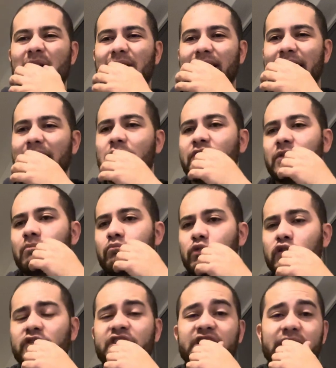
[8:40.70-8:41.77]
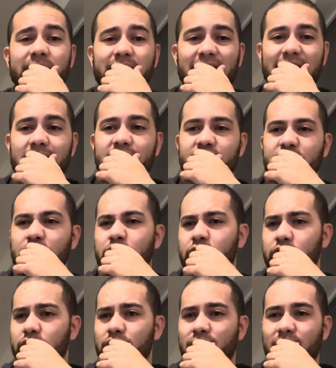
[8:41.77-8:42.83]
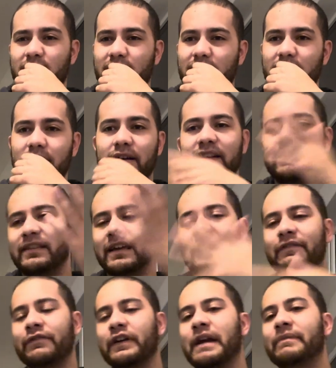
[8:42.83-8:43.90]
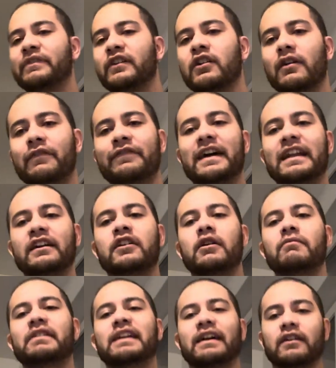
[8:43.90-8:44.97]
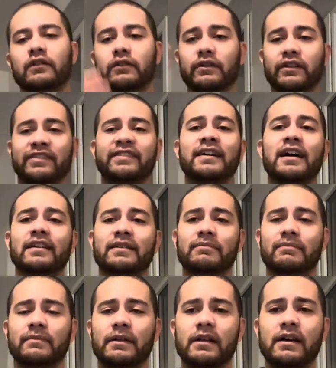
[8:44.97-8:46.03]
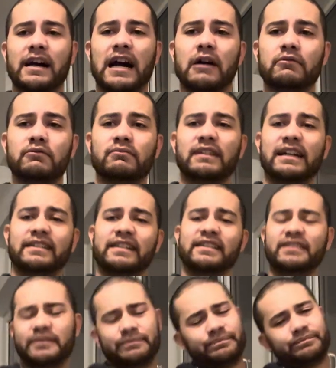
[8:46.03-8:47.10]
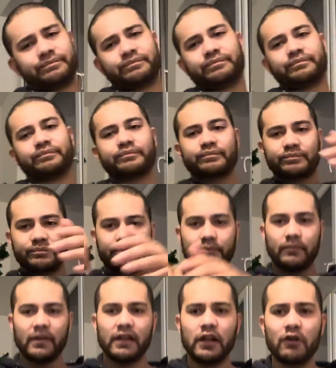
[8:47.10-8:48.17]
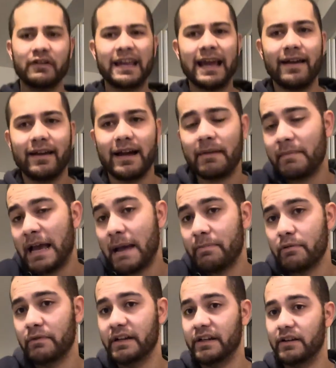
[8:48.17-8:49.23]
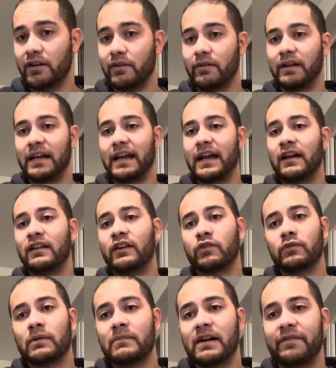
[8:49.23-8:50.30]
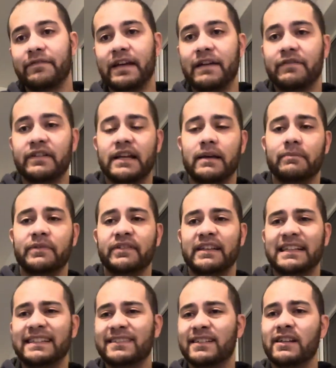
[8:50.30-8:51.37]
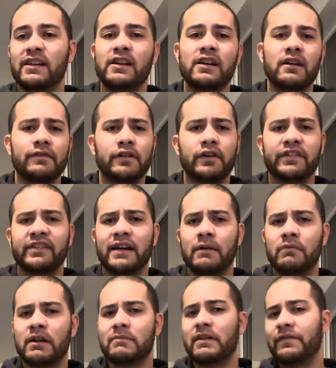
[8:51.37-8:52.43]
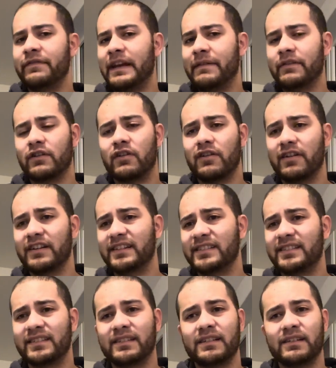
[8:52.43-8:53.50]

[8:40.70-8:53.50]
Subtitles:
Like that was some bullshit, man. That was doo-doo. And for him to finally come with like a solid album like this, I'm happy with it. Like LL's one of my favorite MCs for all time, one of my favorite artists.